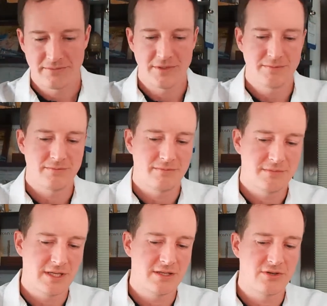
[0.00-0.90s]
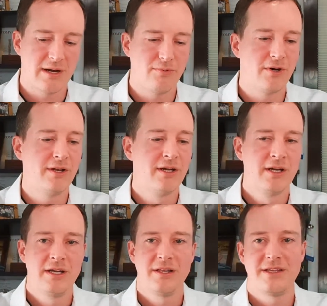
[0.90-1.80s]
Oops, I drop one.
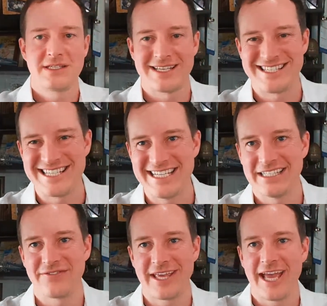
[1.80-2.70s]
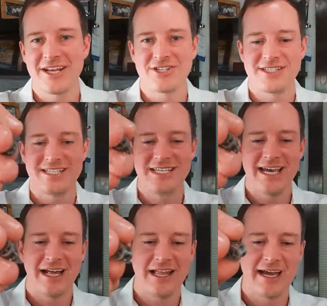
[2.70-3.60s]
This is a TLIF cage,
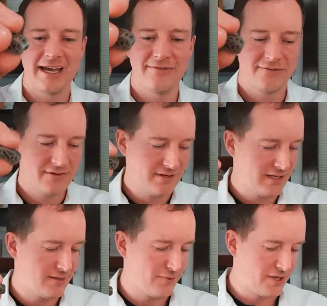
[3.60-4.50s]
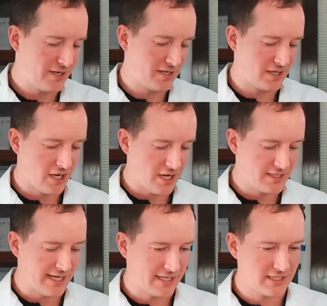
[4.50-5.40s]
T-L-I-F. And to put it into
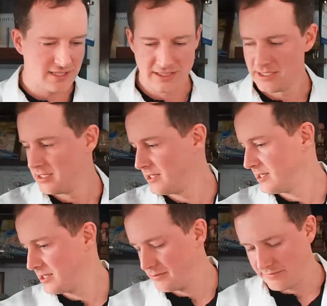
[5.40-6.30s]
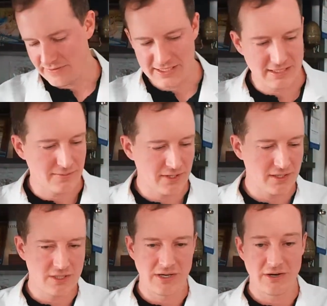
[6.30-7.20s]
context, let me find something.
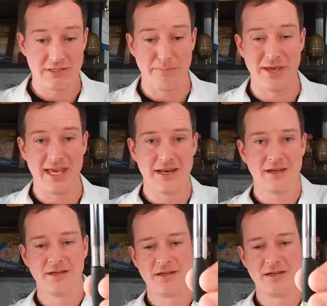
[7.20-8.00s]
So here's a pin.